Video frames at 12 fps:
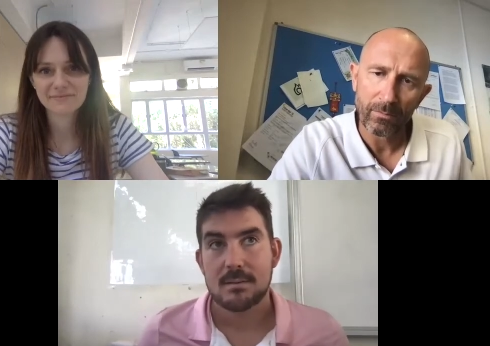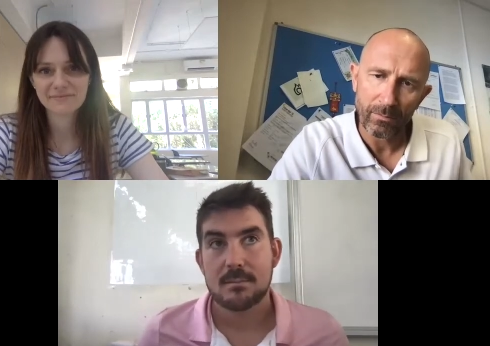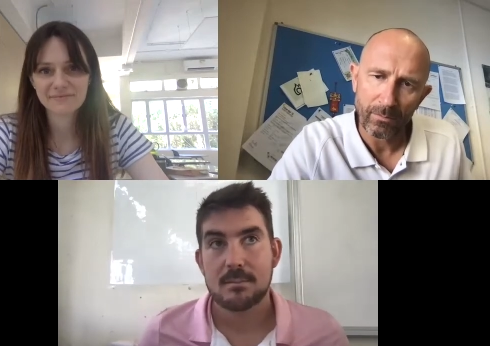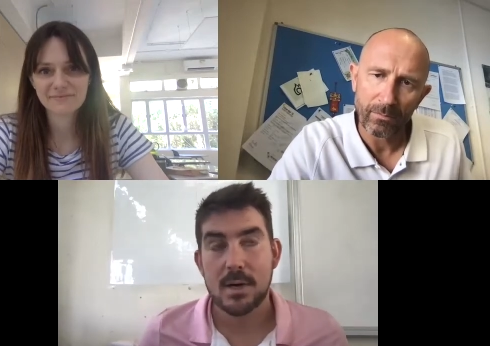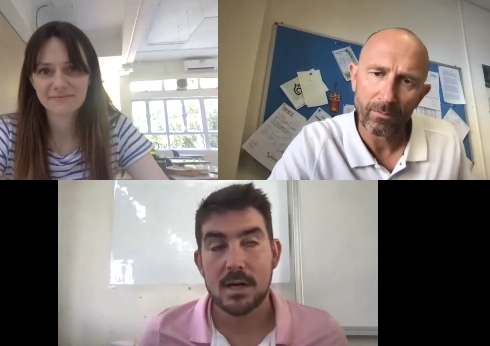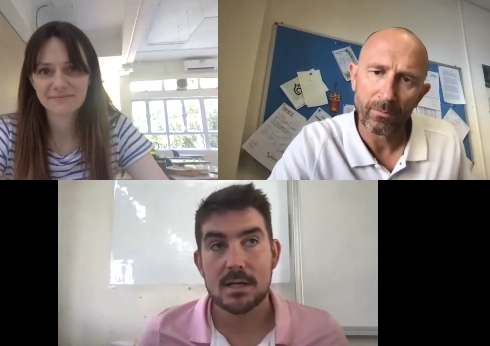
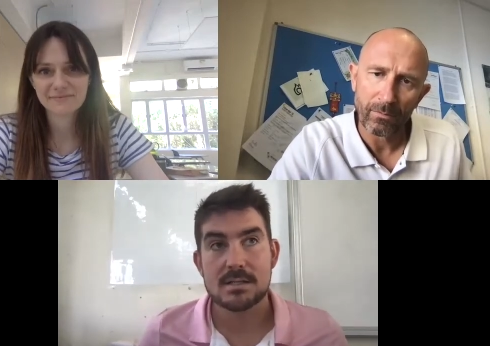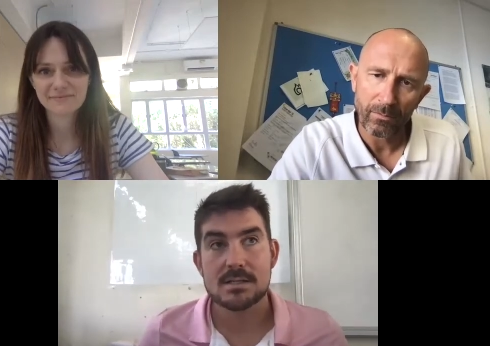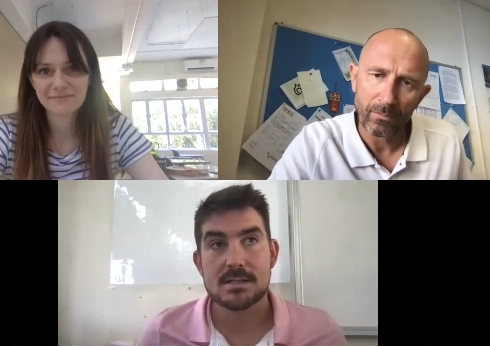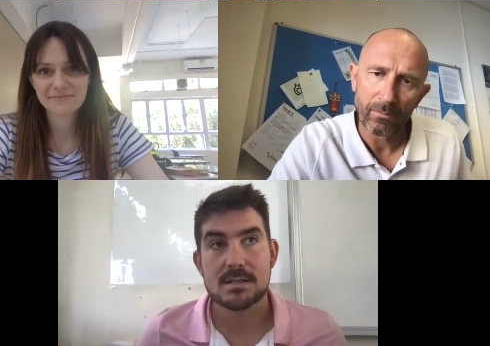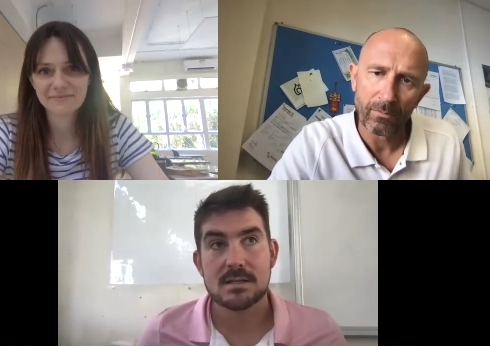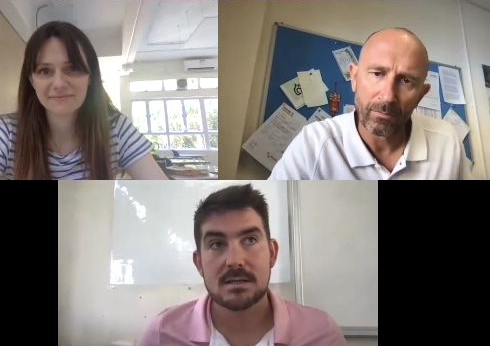Speaker 1: but
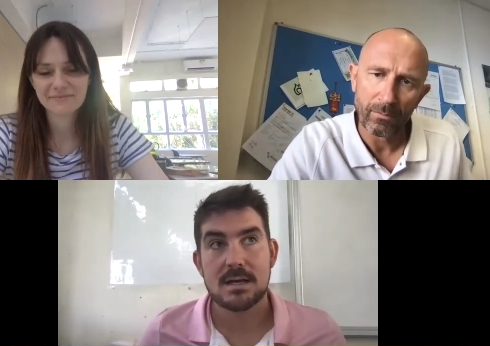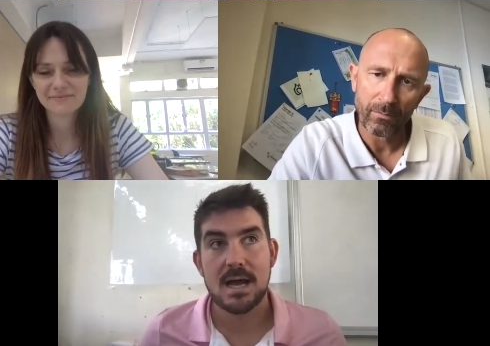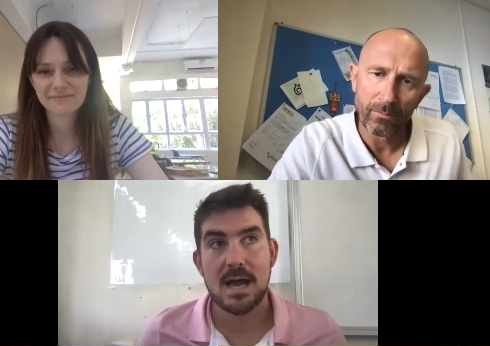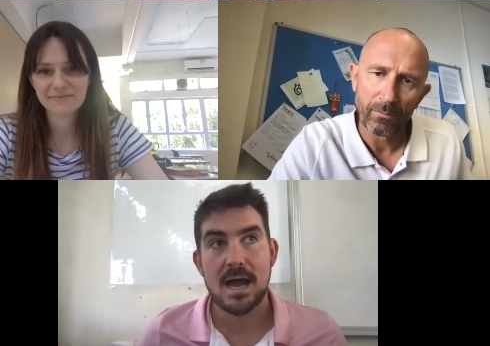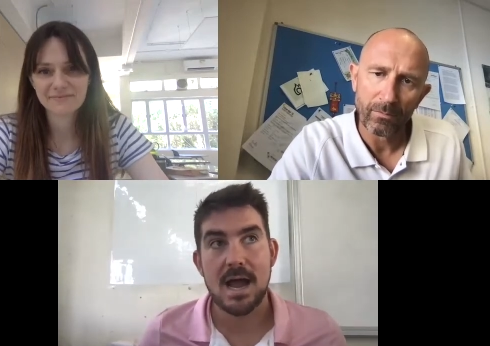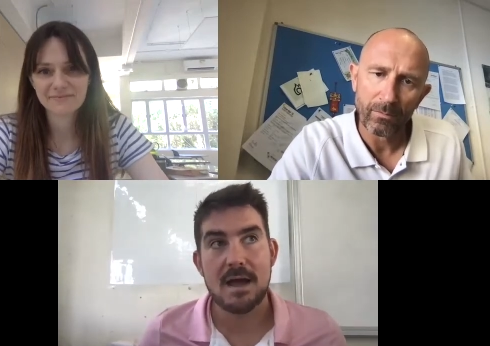I,
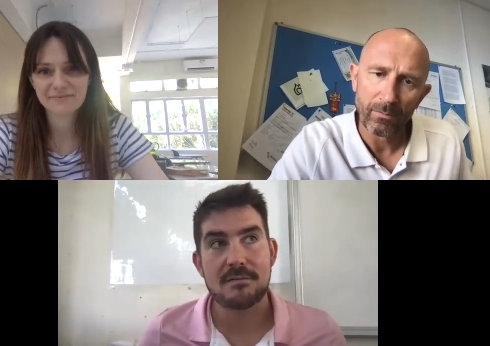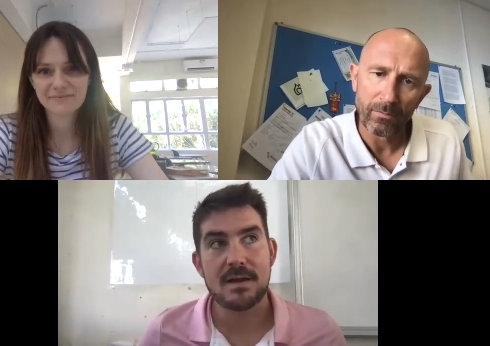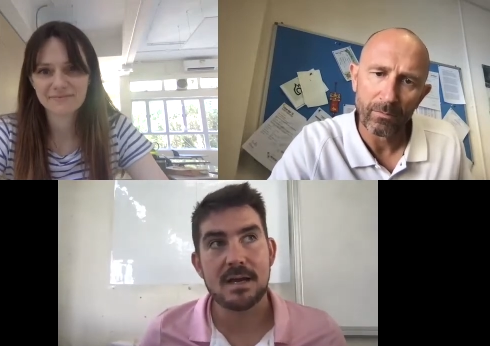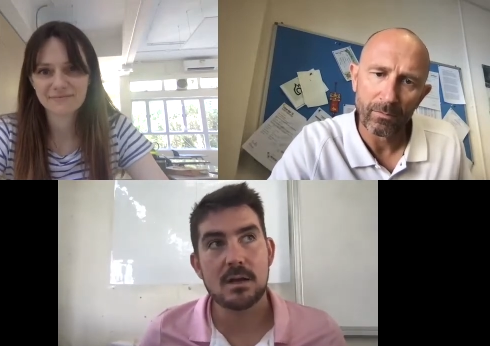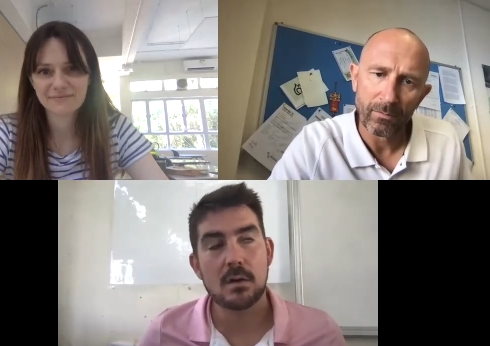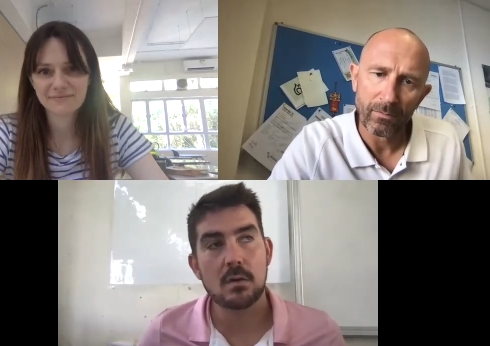I
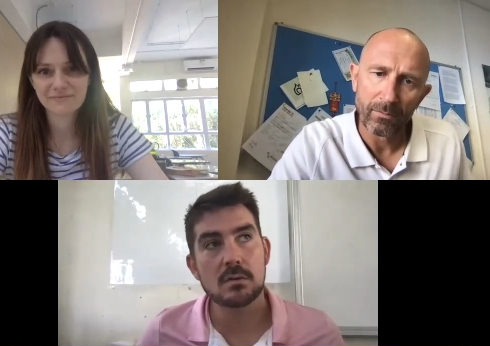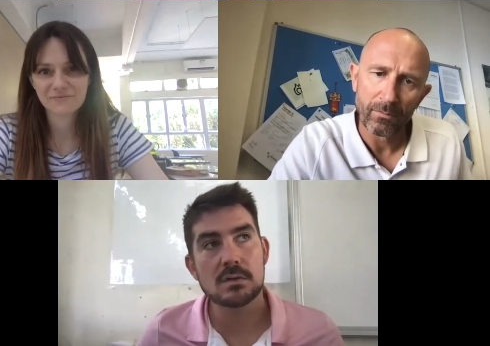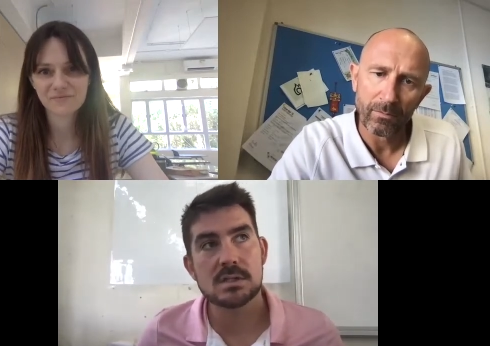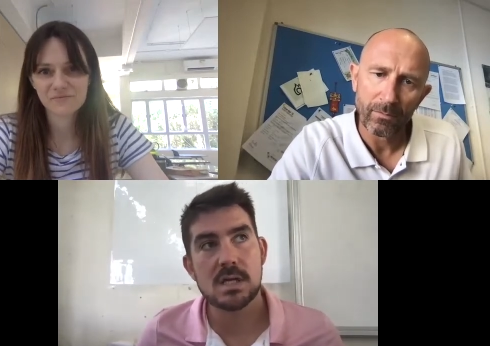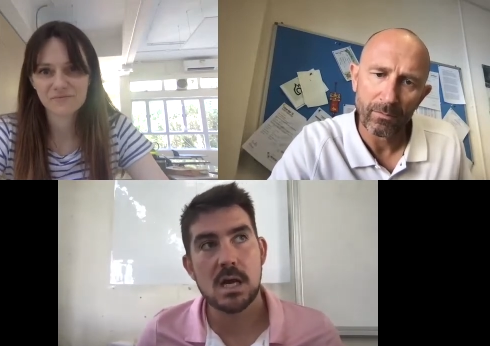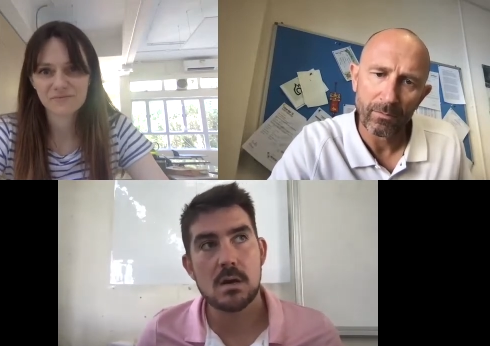think
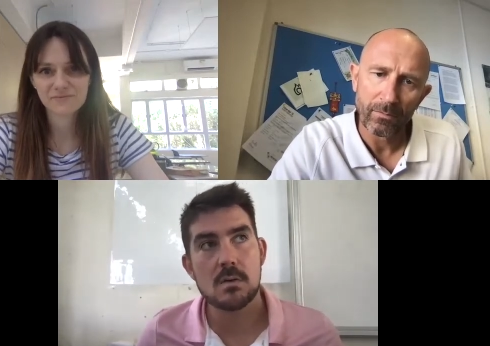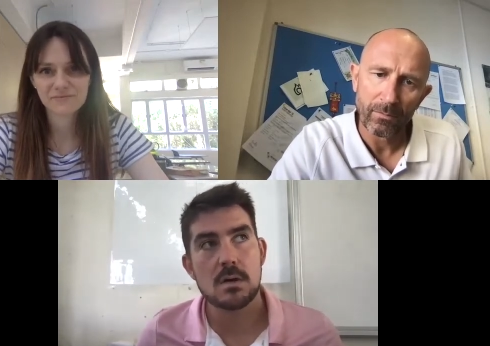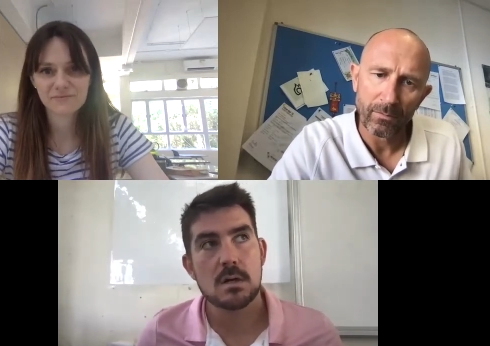also